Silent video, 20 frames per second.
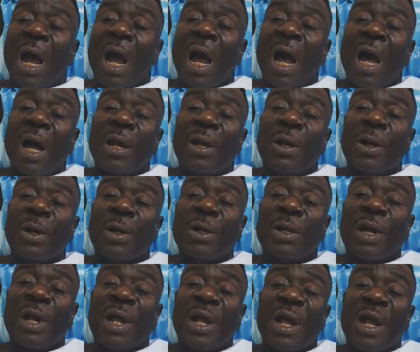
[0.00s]
I know
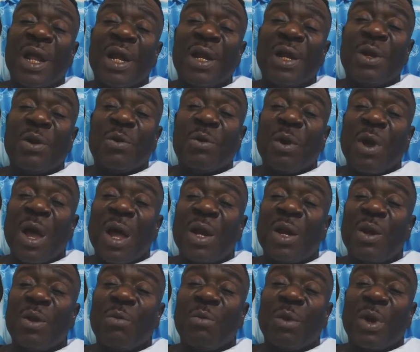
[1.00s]
they knew we
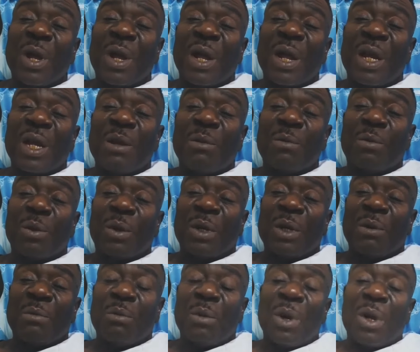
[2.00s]
had the beginning for
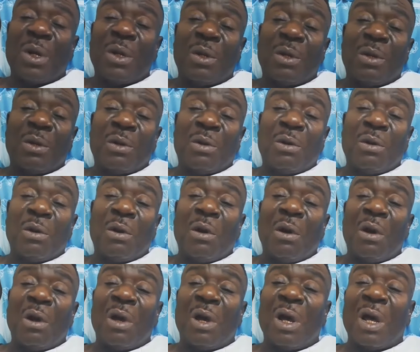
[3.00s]
the money.
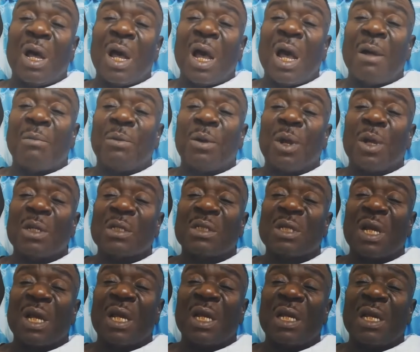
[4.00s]
I'm not
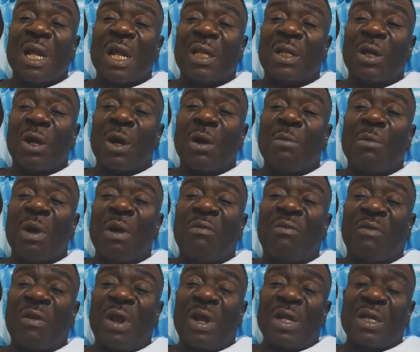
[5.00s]
saying that all my
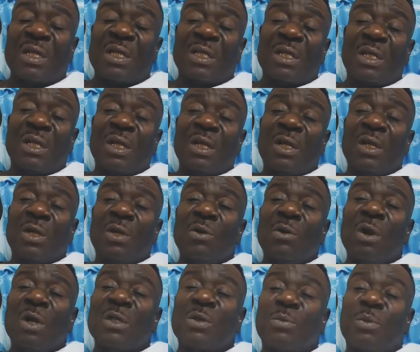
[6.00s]
friends
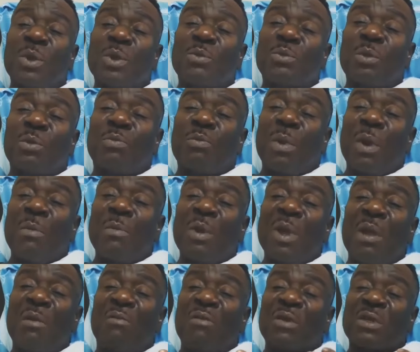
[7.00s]
were supposed to pay
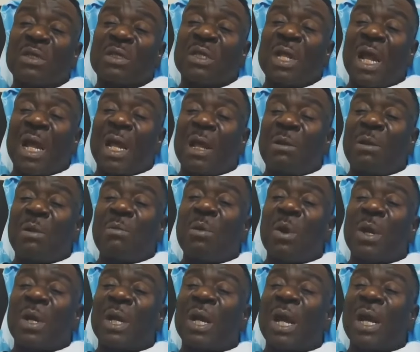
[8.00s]
me a visit that they need
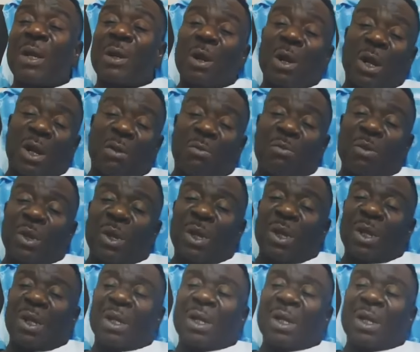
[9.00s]
money, they cannot give me.